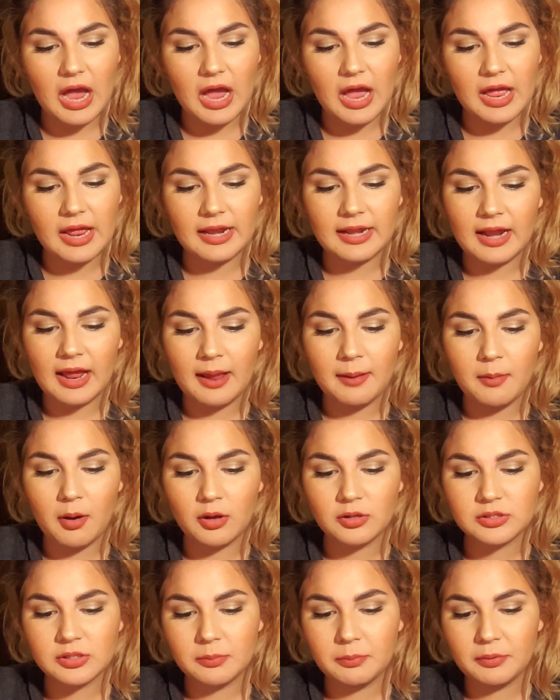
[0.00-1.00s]
And I'm
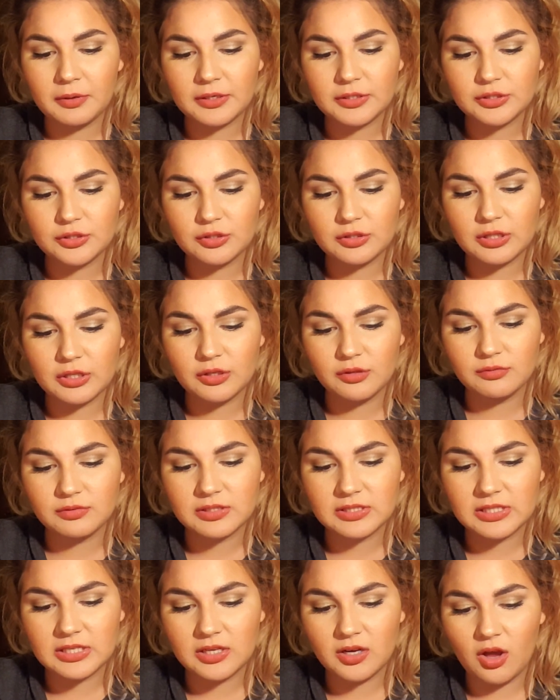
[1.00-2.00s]
also pretty sure that you've
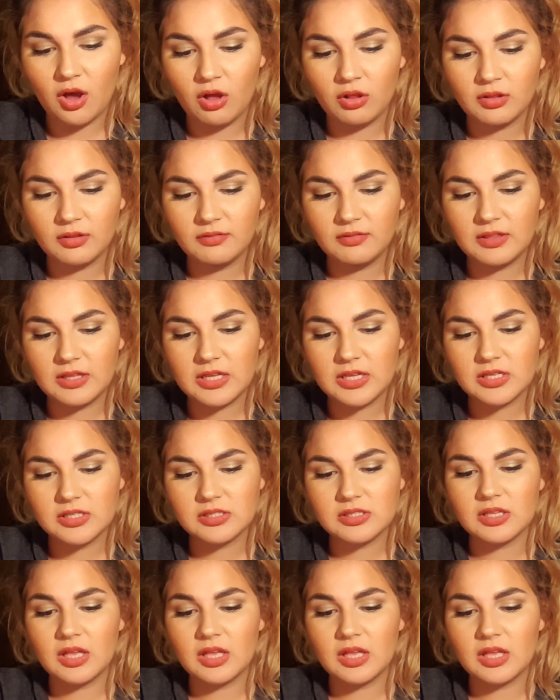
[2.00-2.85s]
seen all of these,